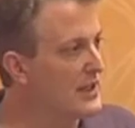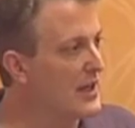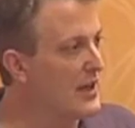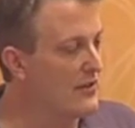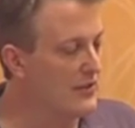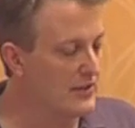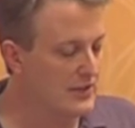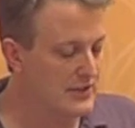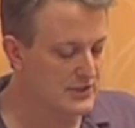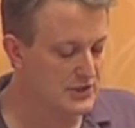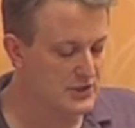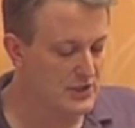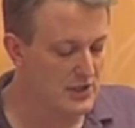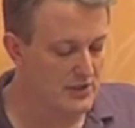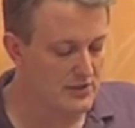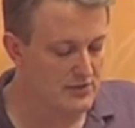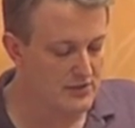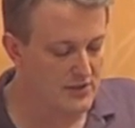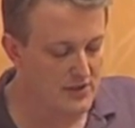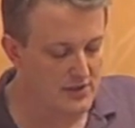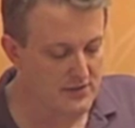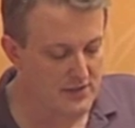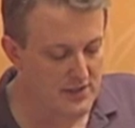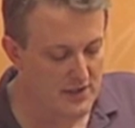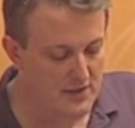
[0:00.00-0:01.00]
yell at each other
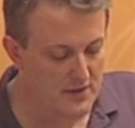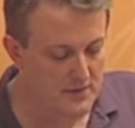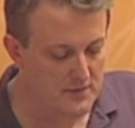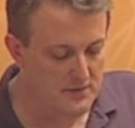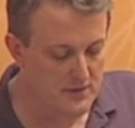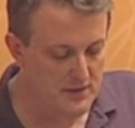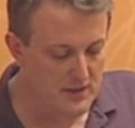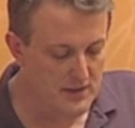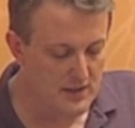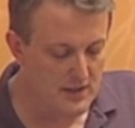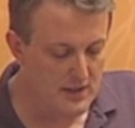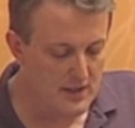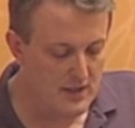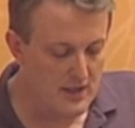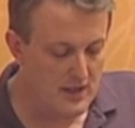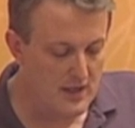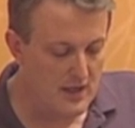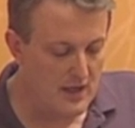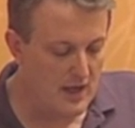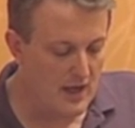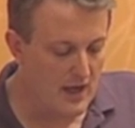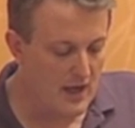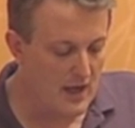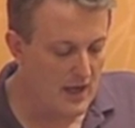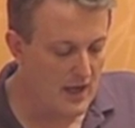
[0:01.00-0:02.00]
on there.
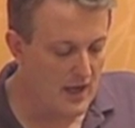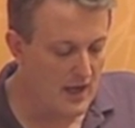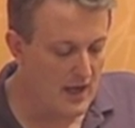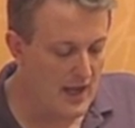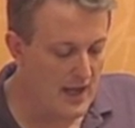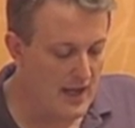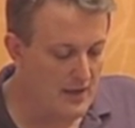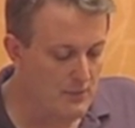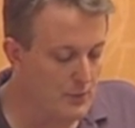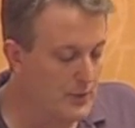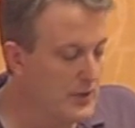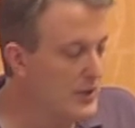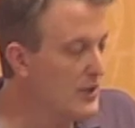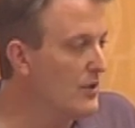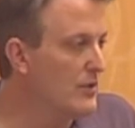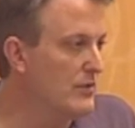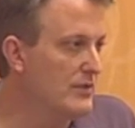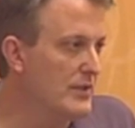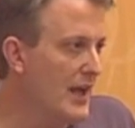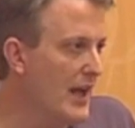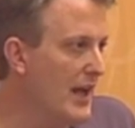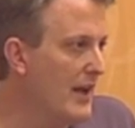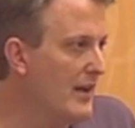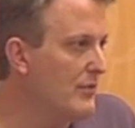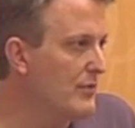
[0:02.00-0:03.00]
Uh, and we
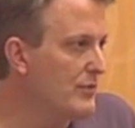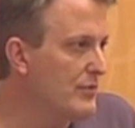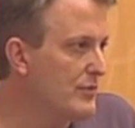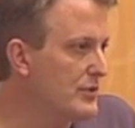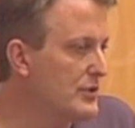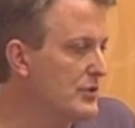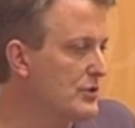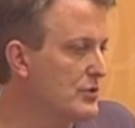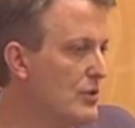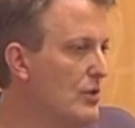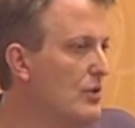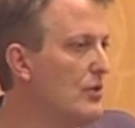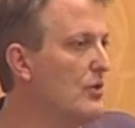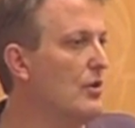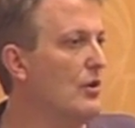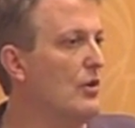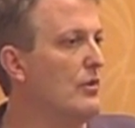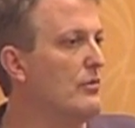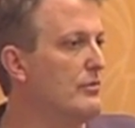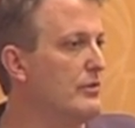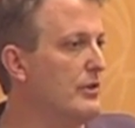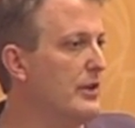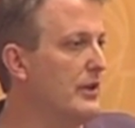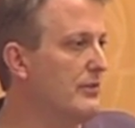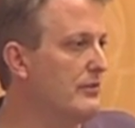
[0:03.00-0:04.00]
don't have control
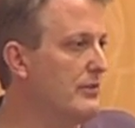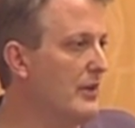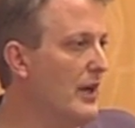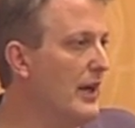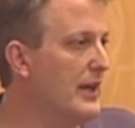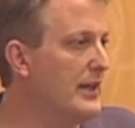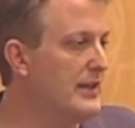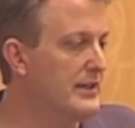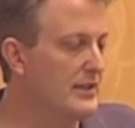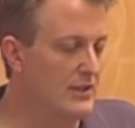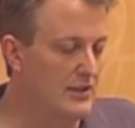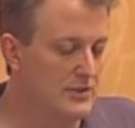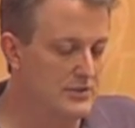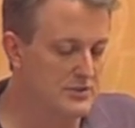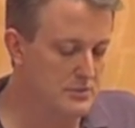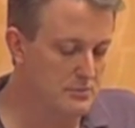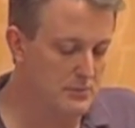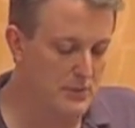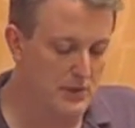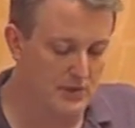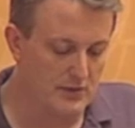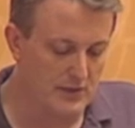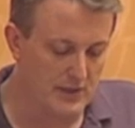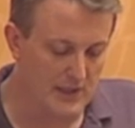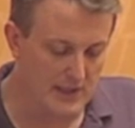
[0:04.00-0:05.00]
over it, right?
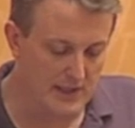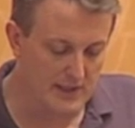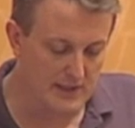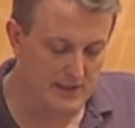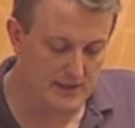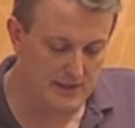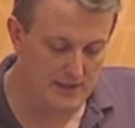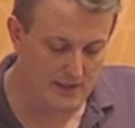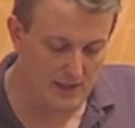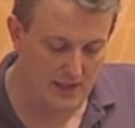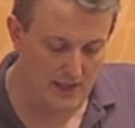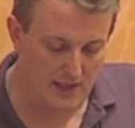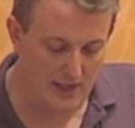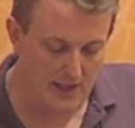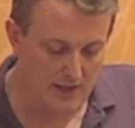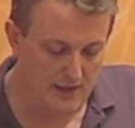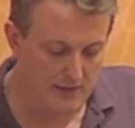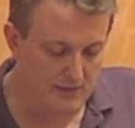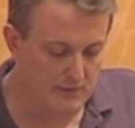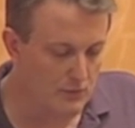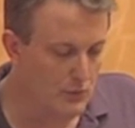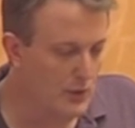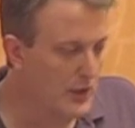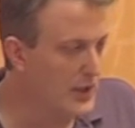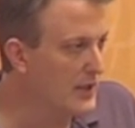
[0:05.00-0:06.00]
Ultimately,
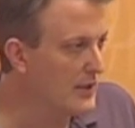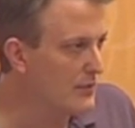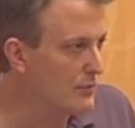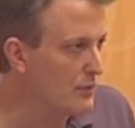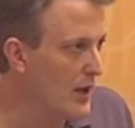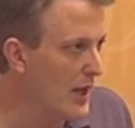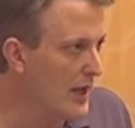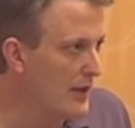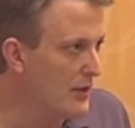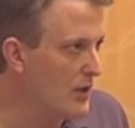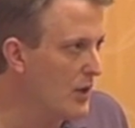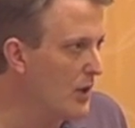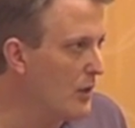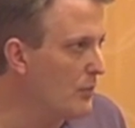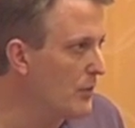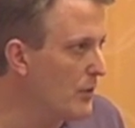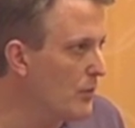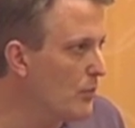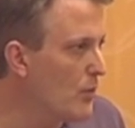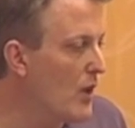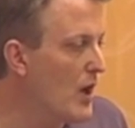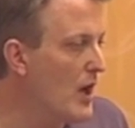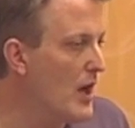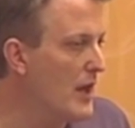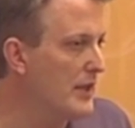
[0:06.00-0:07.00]
uh, we can write all we
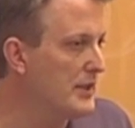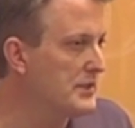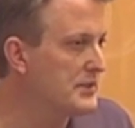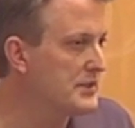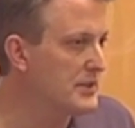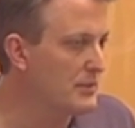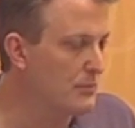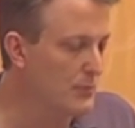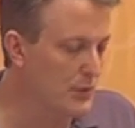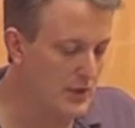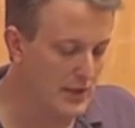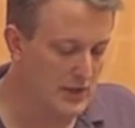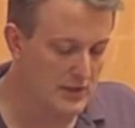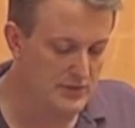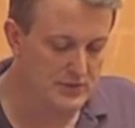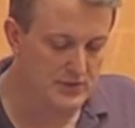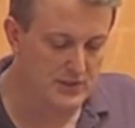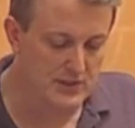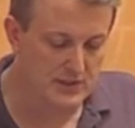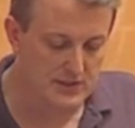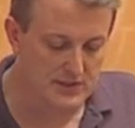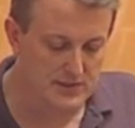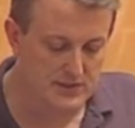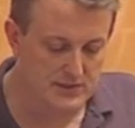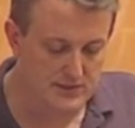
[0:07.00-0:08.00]
want and someone else
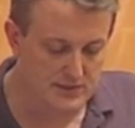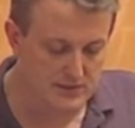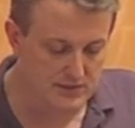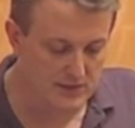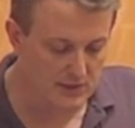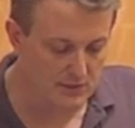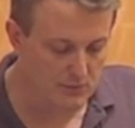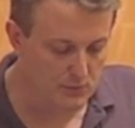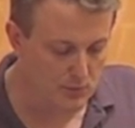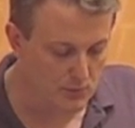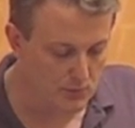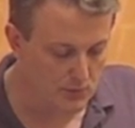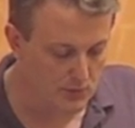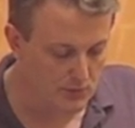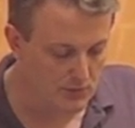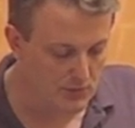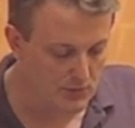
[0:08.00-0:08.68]
can delete what we